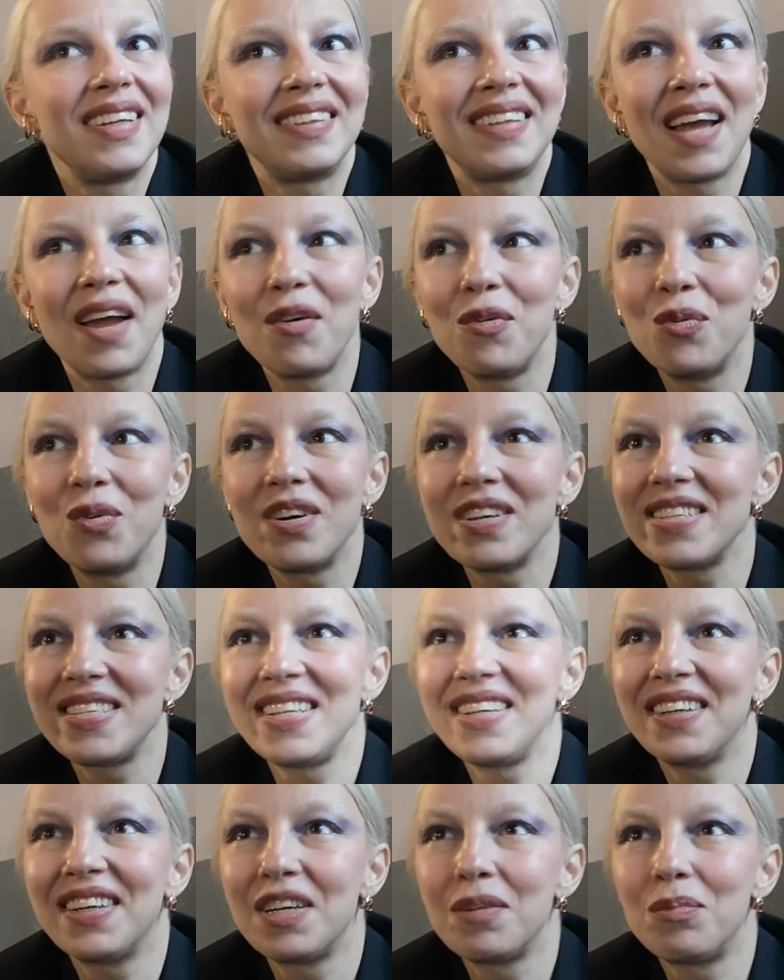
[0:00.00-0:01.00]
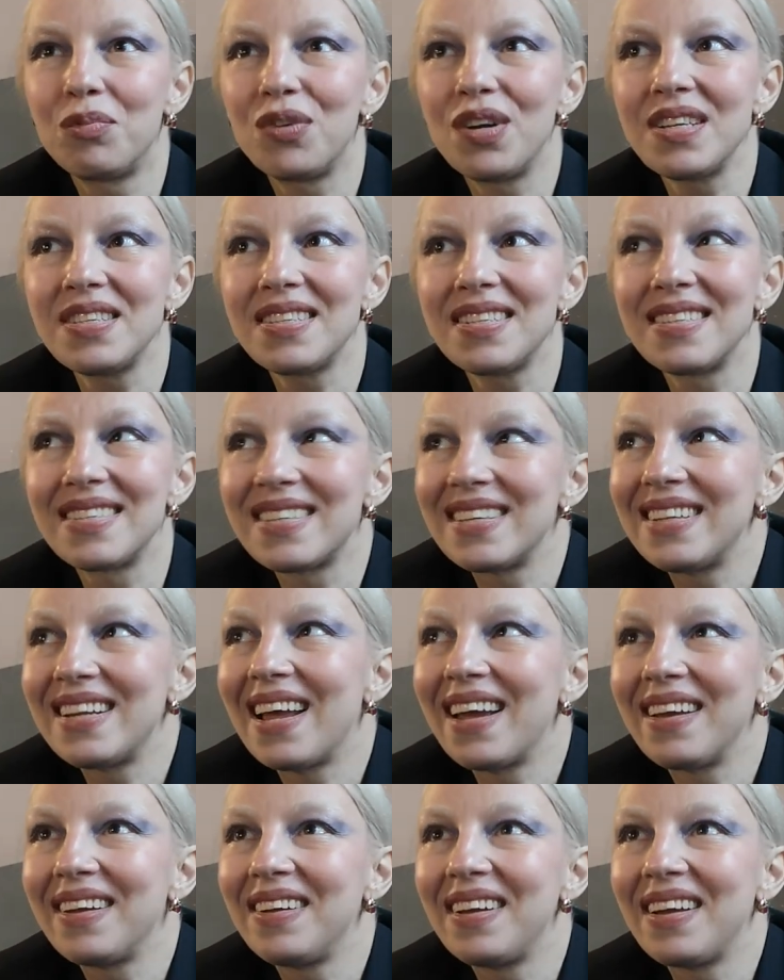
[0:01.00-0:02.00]
that I was in her presence
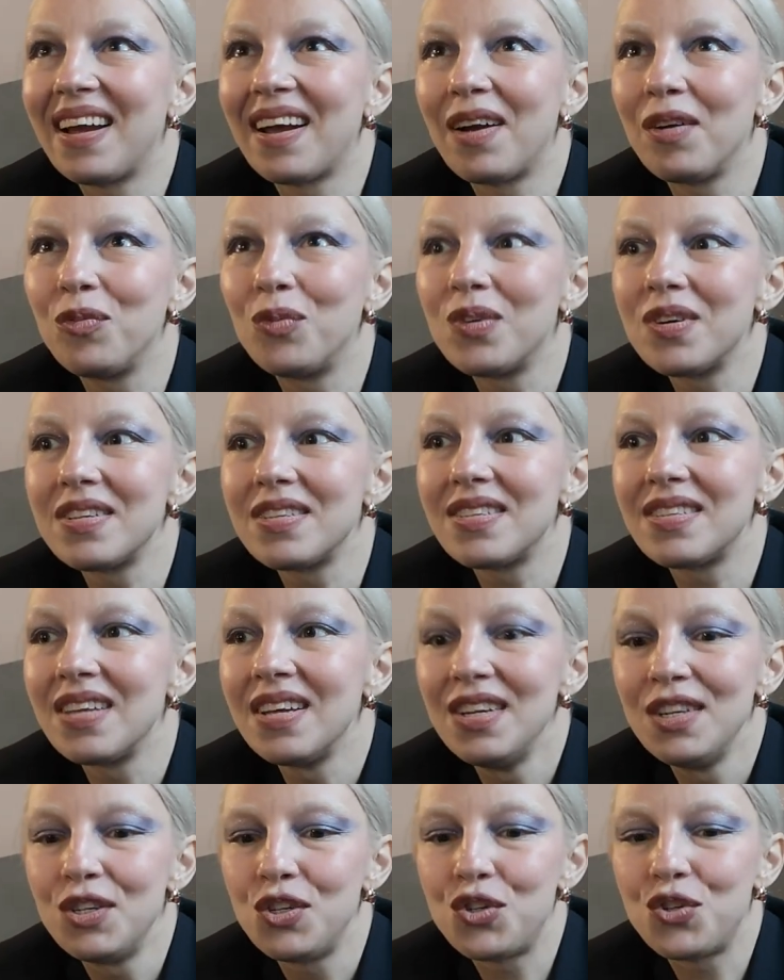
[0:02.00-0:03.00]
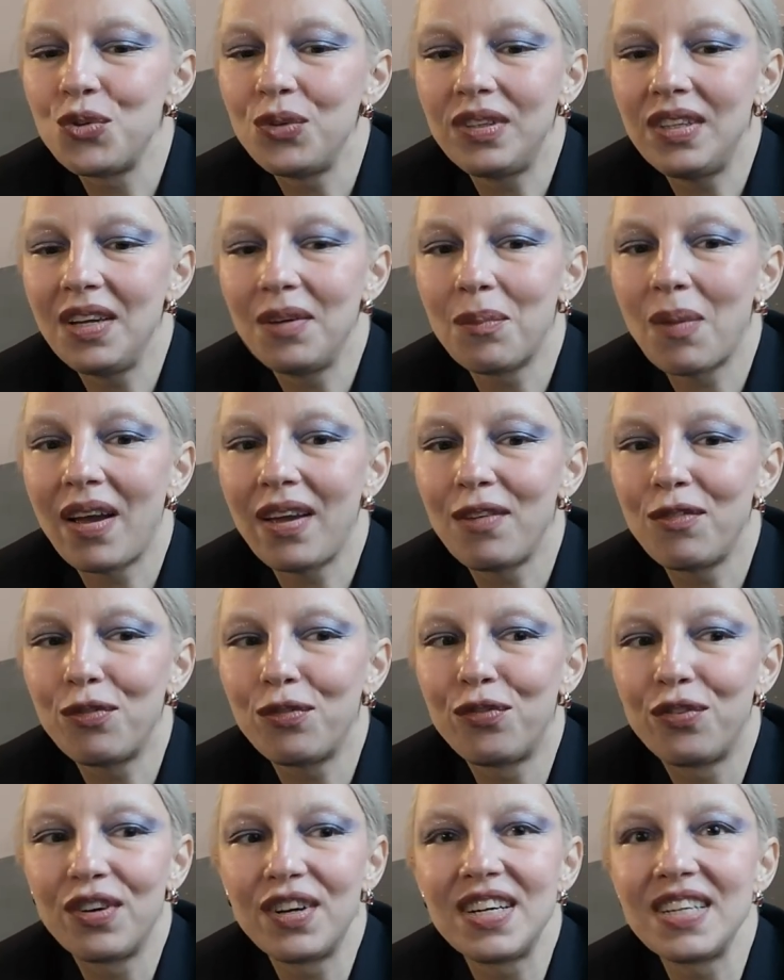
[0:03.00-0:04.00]
and I, I was shooting my
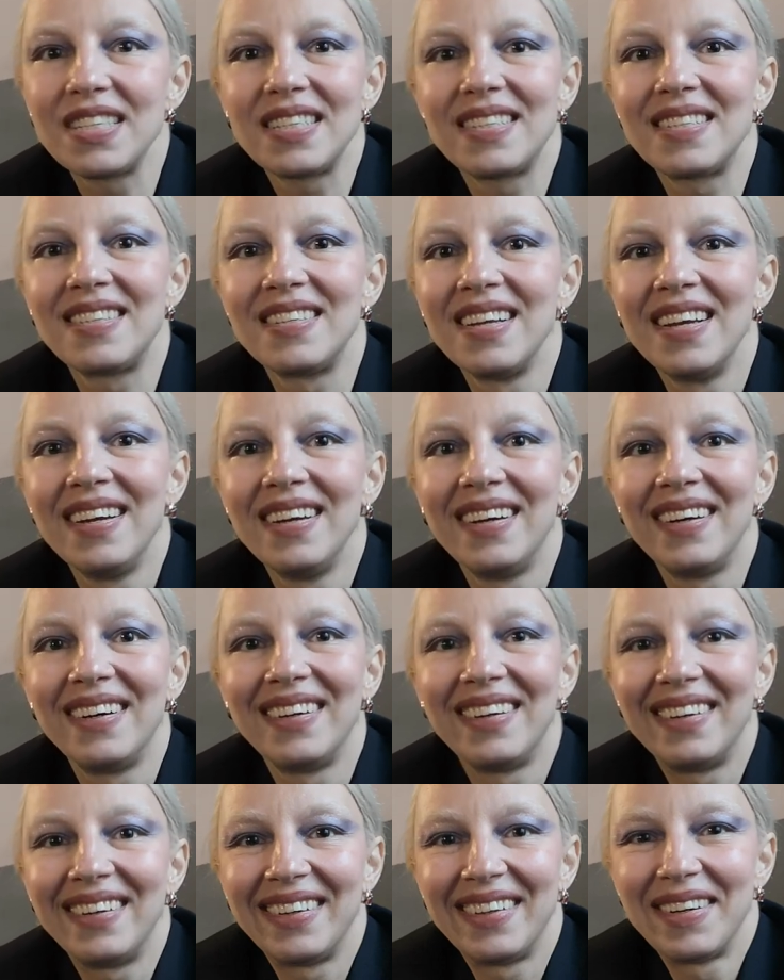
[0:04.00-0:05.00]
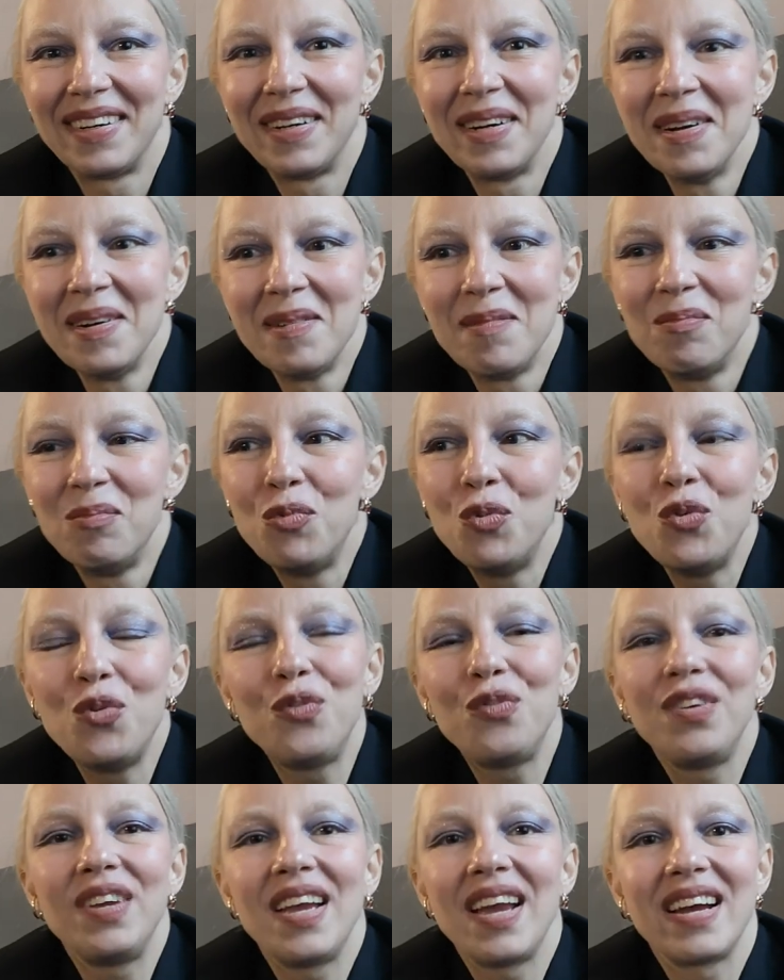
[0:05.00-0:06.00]
first uh,
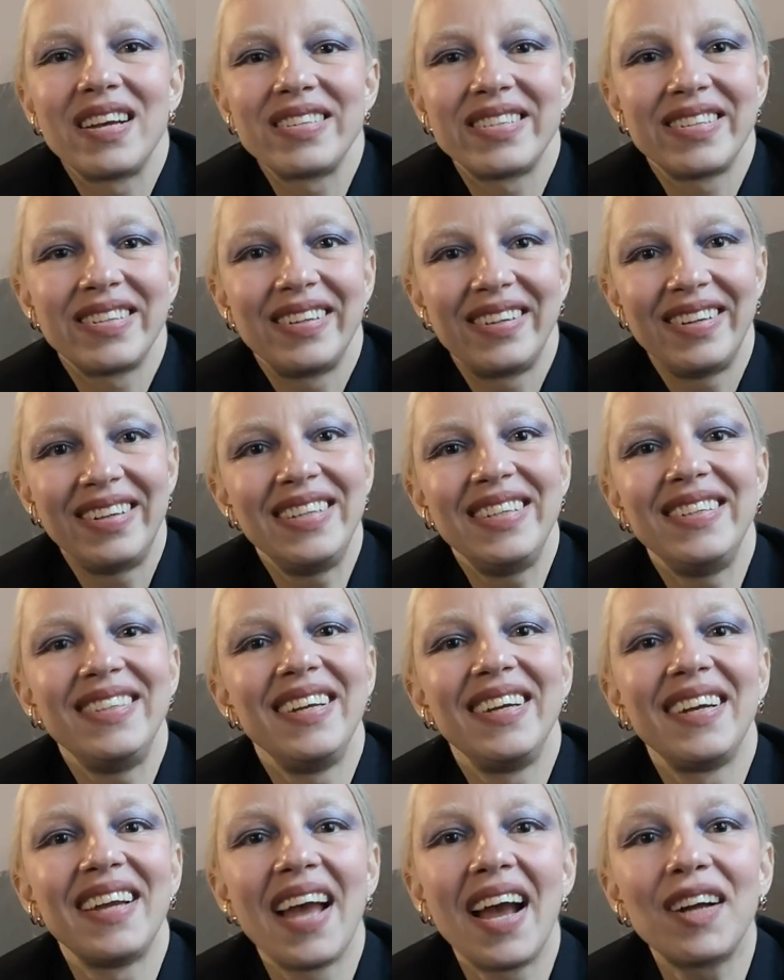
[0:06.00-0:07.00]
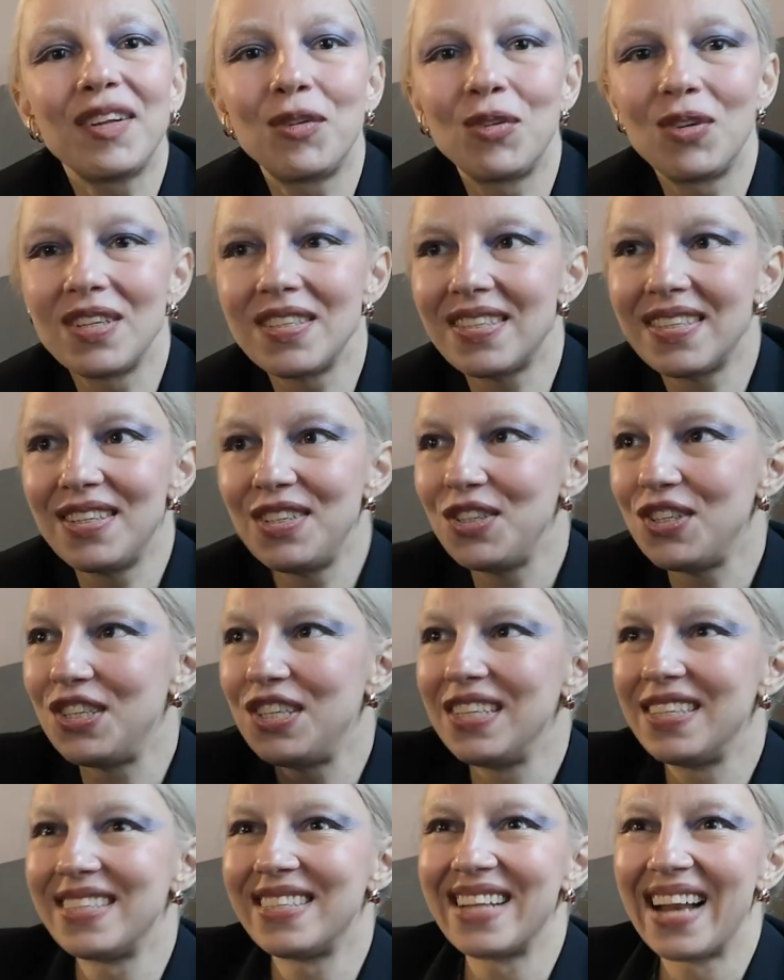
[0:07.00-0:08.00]
movie as a leading actress and
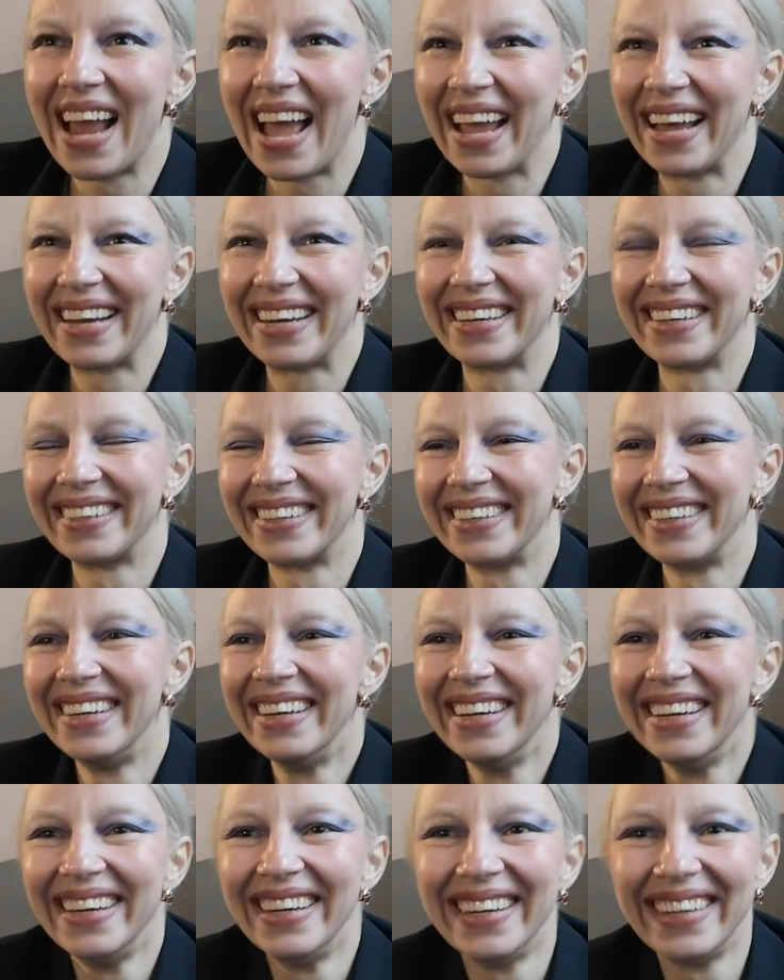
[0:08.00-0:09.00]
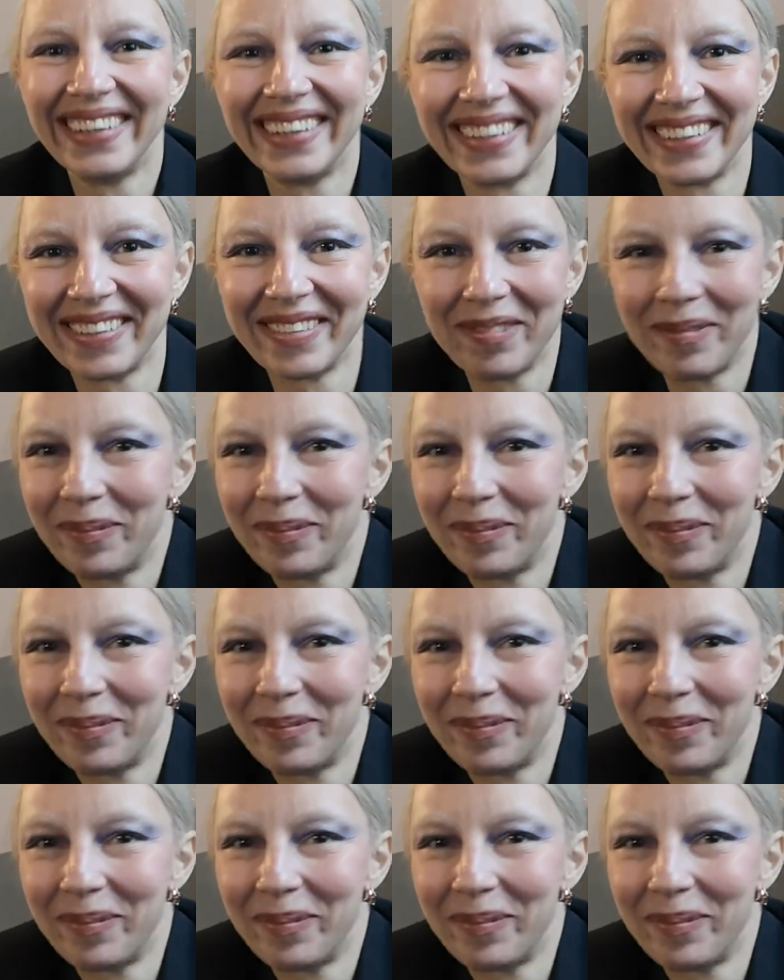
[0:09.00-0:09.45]
she's like uh,